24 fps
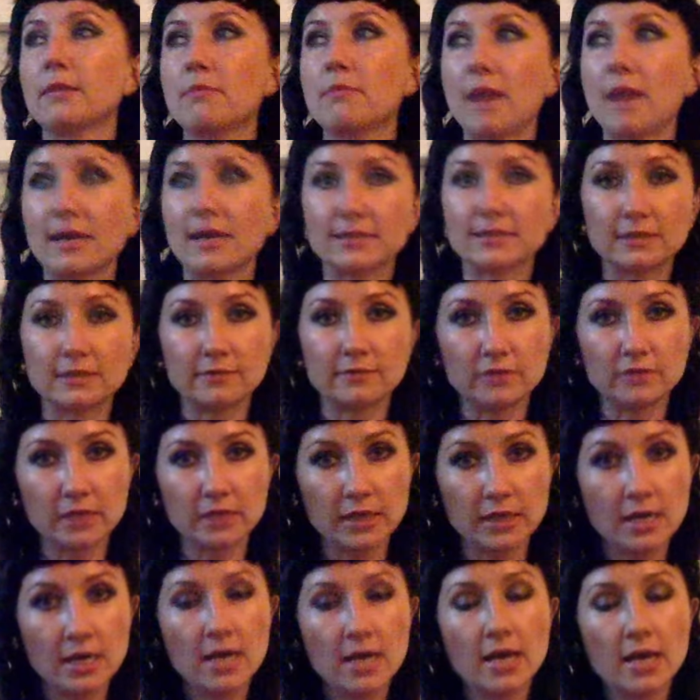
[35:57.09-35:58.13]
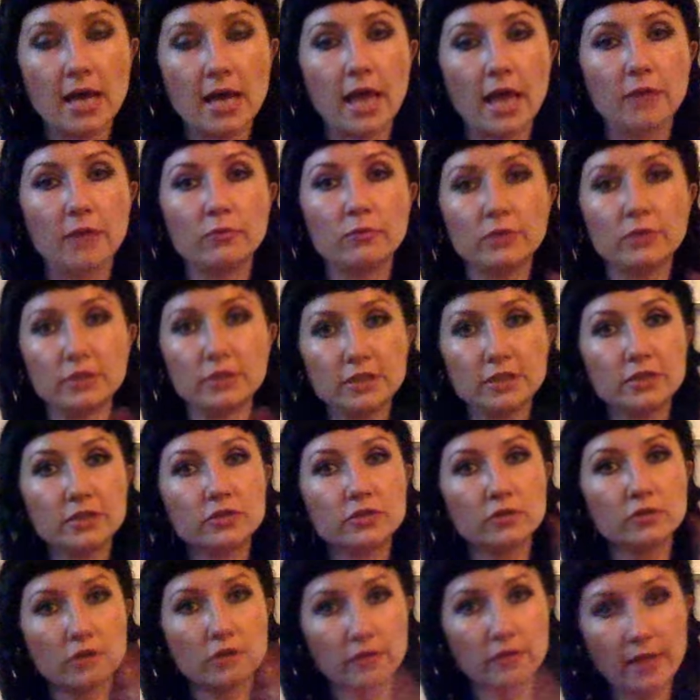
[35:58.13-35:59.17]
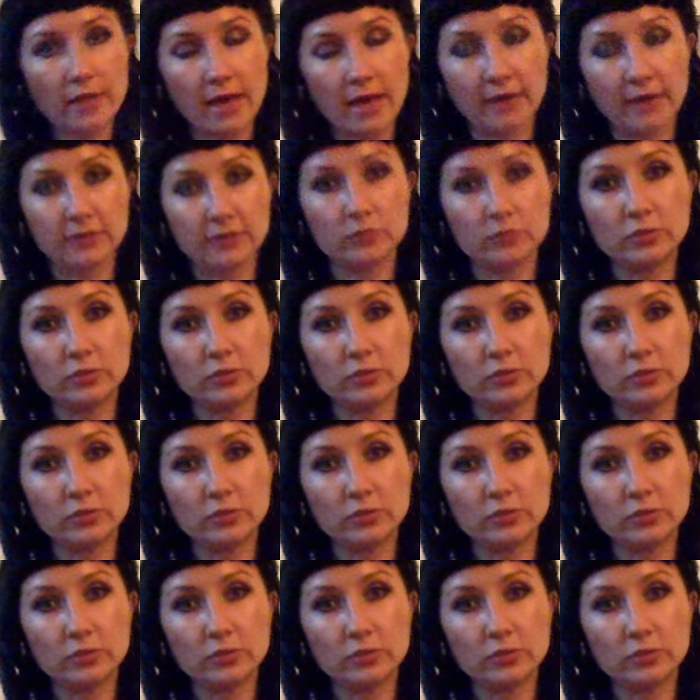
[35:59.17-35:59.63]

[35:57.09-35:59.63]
massively, and we need to connect.